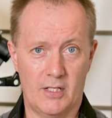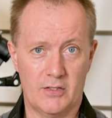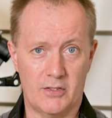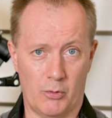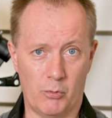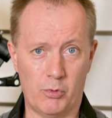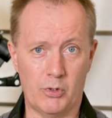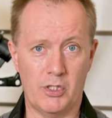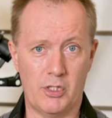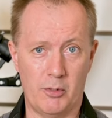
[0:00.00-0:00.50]

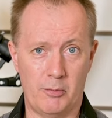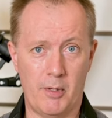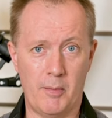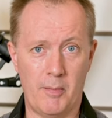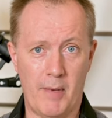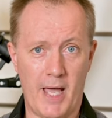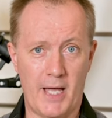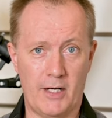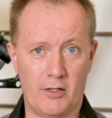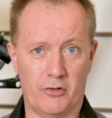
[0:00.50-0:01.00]
So wouldn't you be
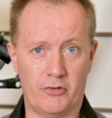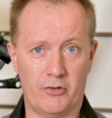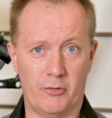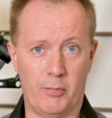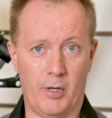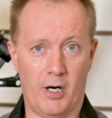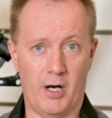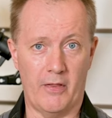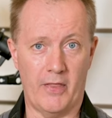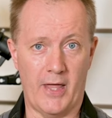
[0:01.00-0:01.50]
mad not to
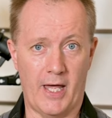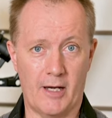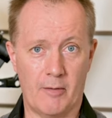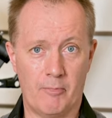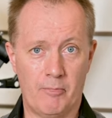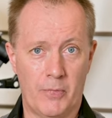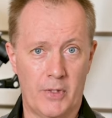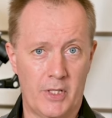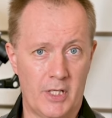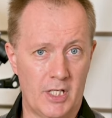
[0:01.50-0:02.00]
buy that?
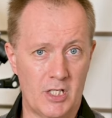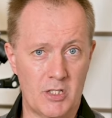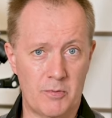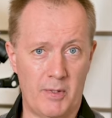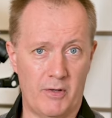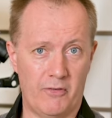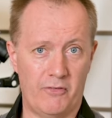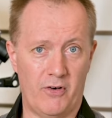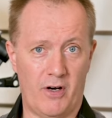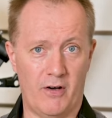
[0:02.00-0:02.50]
You're going to
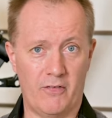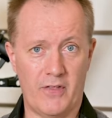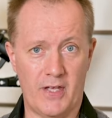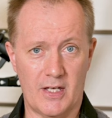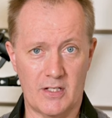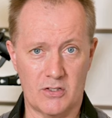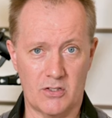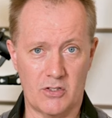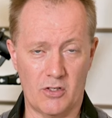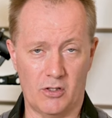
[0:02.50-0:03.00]
spend five
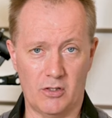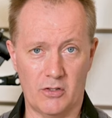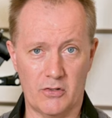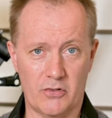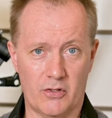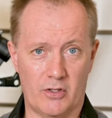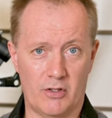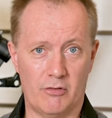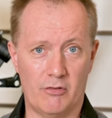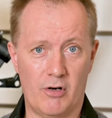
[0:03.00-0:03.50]
thousand
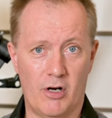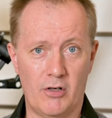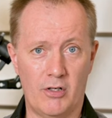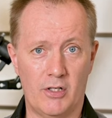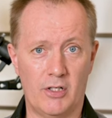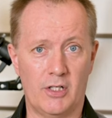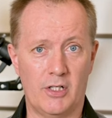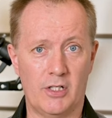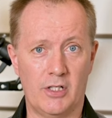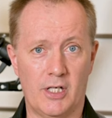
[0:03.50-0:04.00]
dollars on a
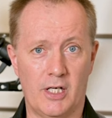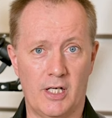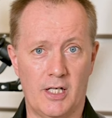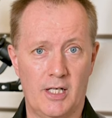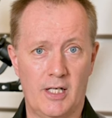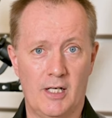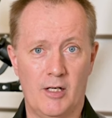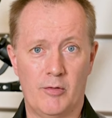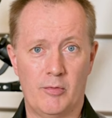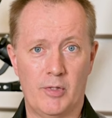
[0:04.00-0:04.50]
Ronin and your
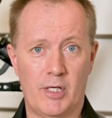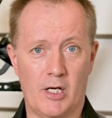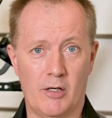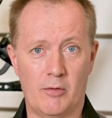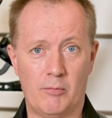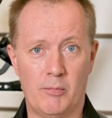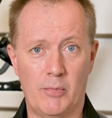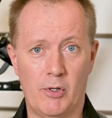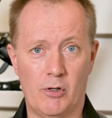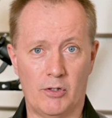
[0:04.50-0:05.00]
you
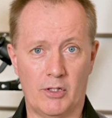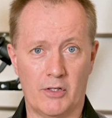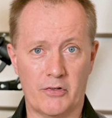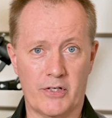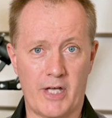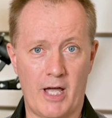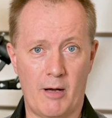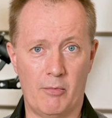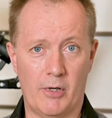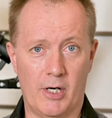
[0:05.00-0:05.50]
know
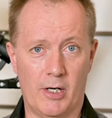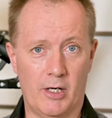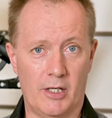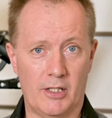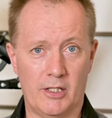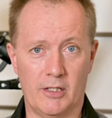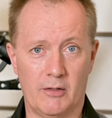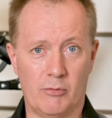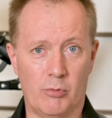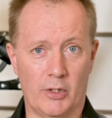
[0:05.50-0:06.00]
mirrorless camera,
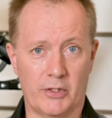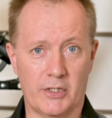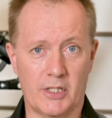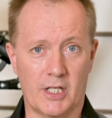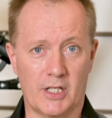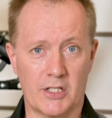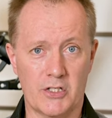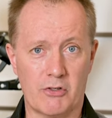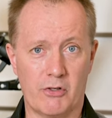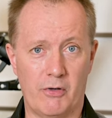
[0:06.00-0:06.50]
and you're what
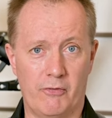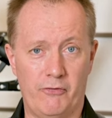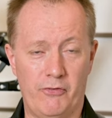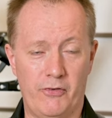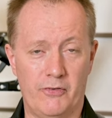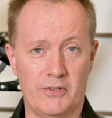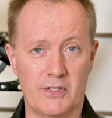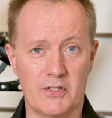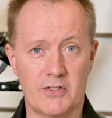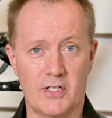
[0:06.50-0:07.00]
you're going to scrimp
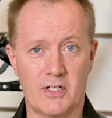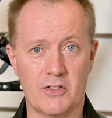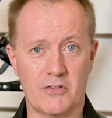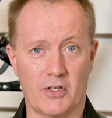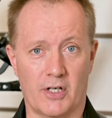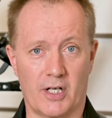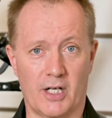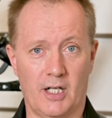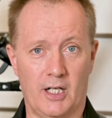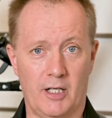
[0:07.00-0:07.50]
fifty
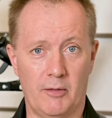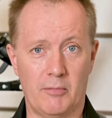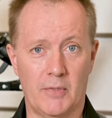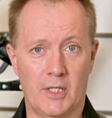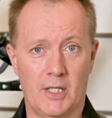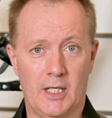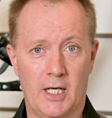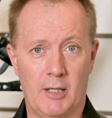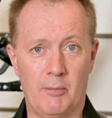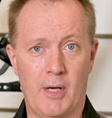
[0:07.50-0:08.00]
cents on a clip
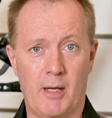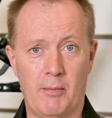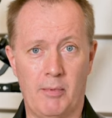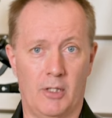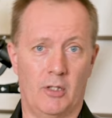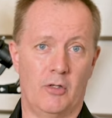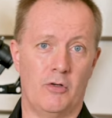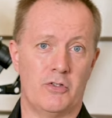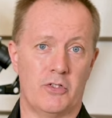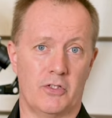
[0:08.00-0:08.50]
and
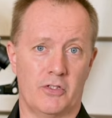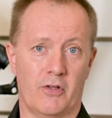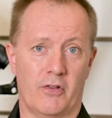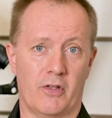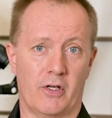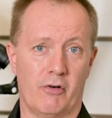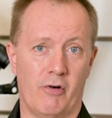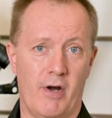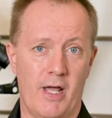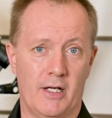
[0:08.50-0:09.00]
maybe lose it to
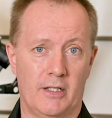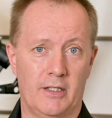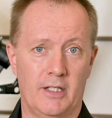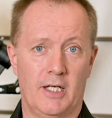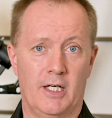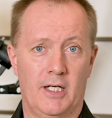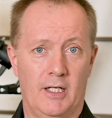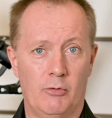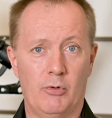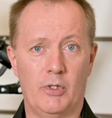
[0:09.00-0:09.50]
the ground.
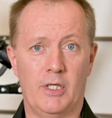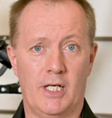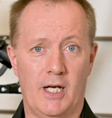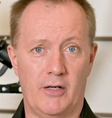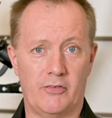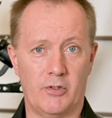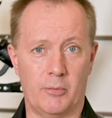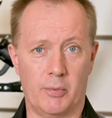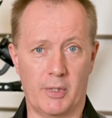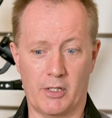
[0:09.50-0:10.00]
Well, you'd
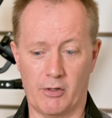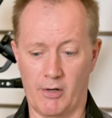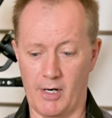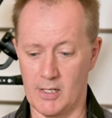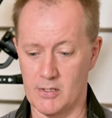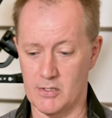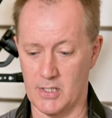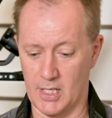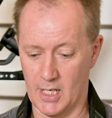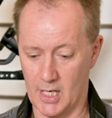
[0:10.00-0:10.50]
have to be
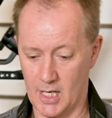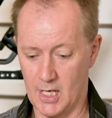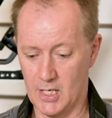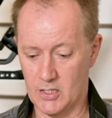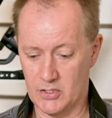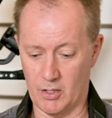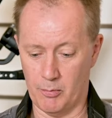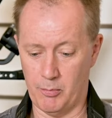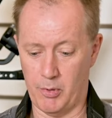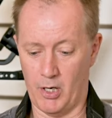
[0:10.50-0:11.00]
crazy.
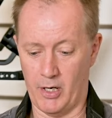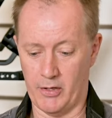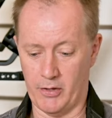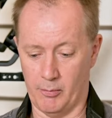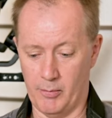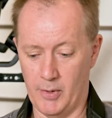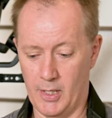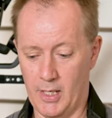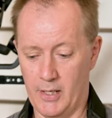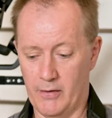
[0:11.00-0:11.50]
So buy
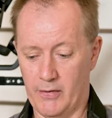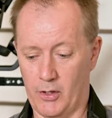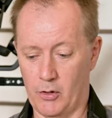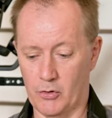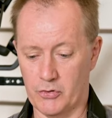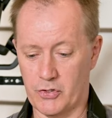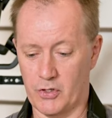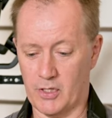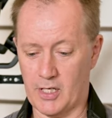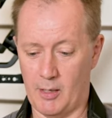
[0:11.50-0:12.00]
them. They
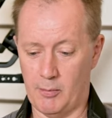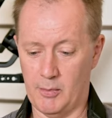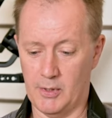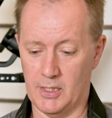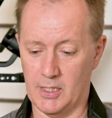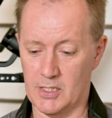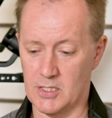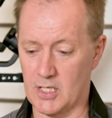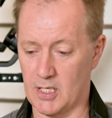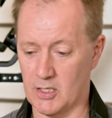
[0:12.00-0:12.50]
also come
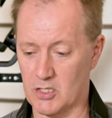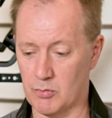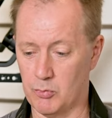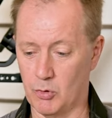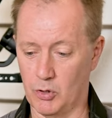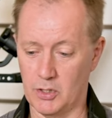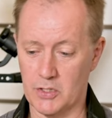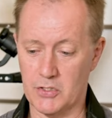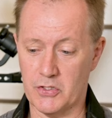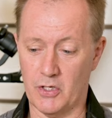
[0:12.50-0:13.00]
in these uh,
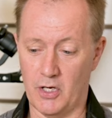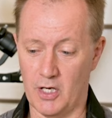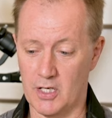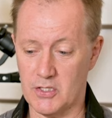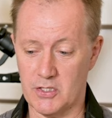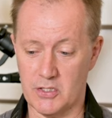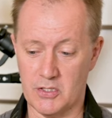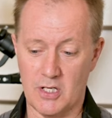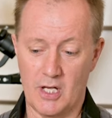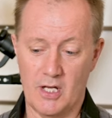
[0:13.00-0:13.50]
smaller
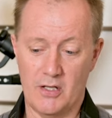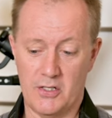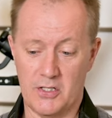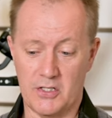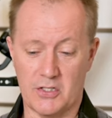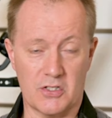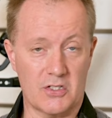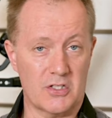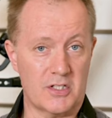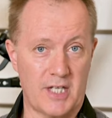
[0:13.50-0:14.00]
sizes.
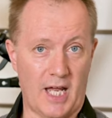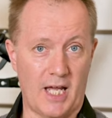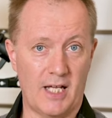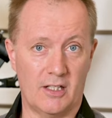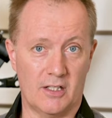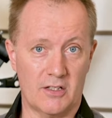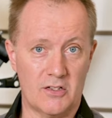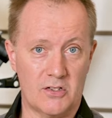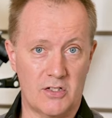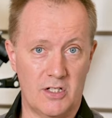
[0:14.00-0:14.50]
This is
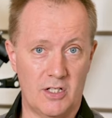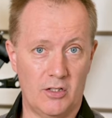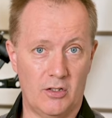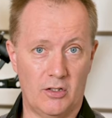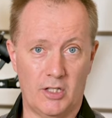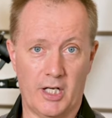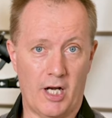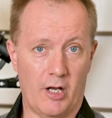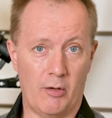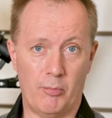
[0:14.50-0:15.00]
stainless
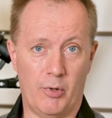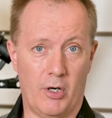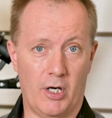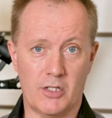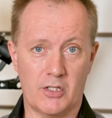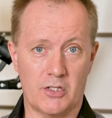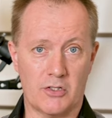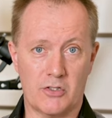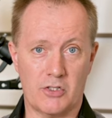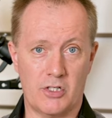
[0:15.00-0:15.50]
steel. I don't
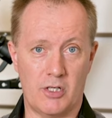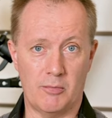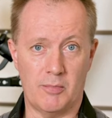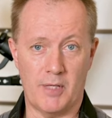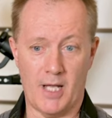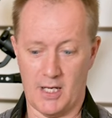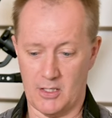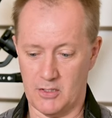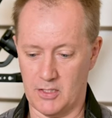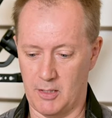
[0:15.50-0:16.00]
buy just
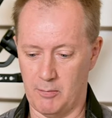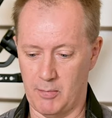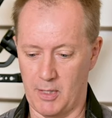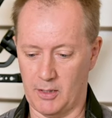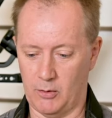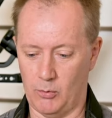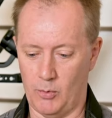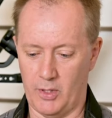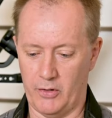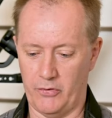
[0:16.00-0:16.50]
cheap nasty
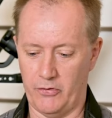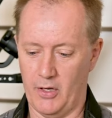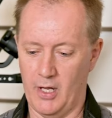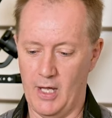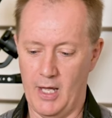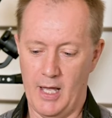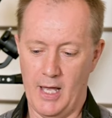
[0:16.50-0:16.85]
metal ones.